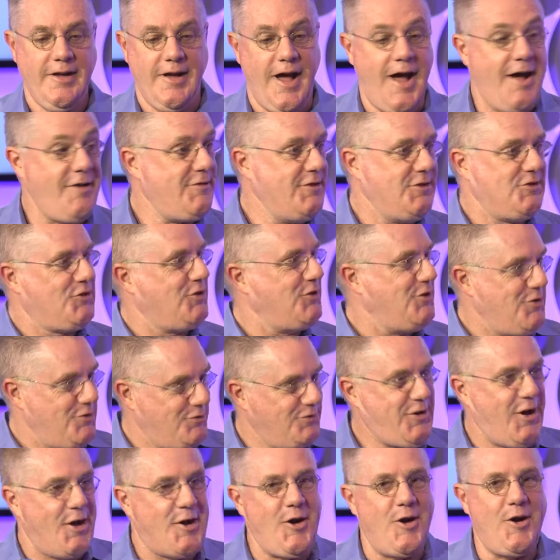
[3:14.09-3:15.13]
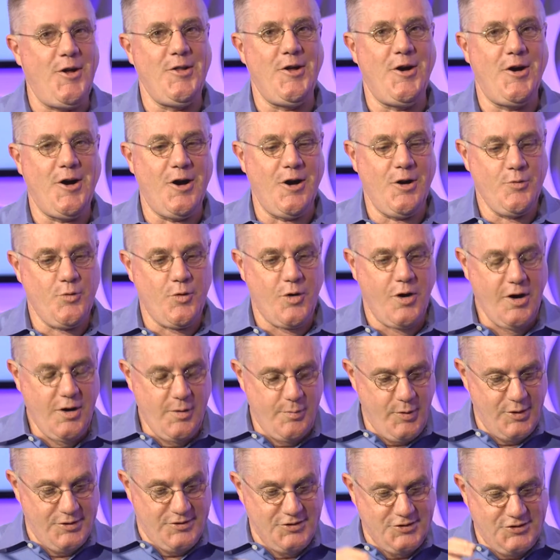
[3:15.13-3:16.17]
Obviously, you've done all the hard work,
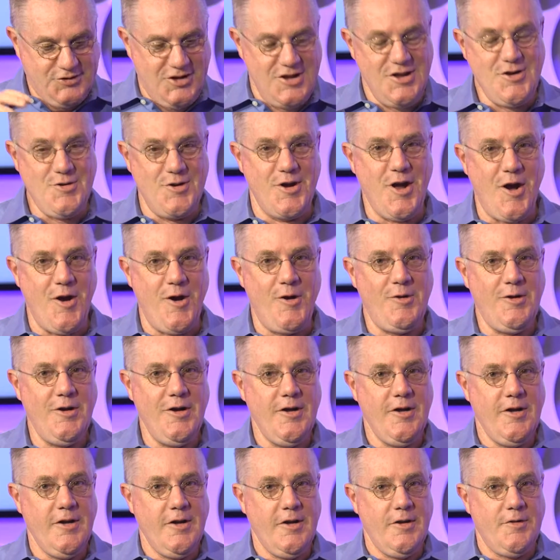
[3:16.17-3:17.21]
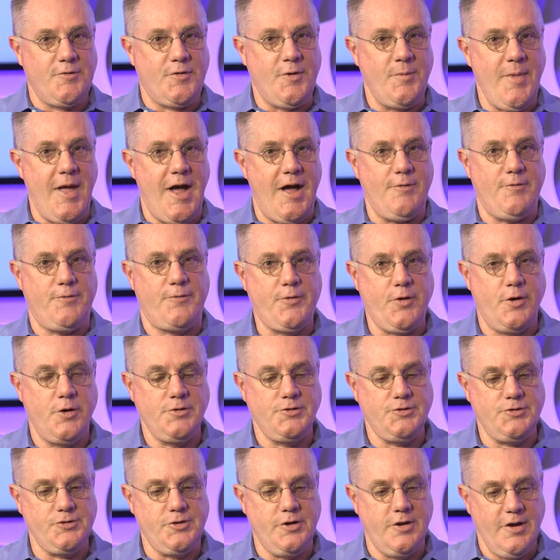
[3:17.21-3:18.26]
but to see you go from that
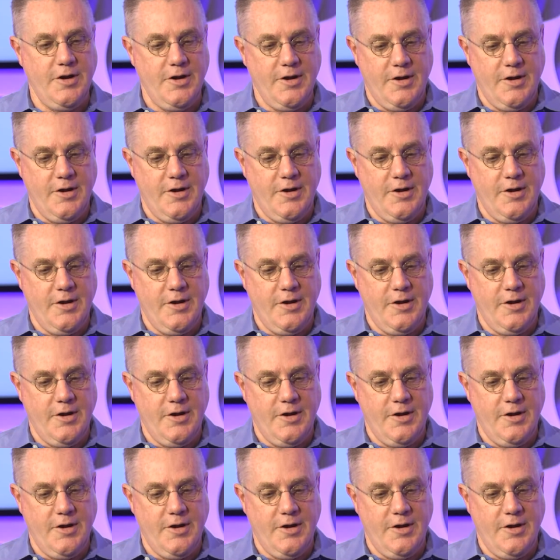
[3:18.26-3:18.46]
first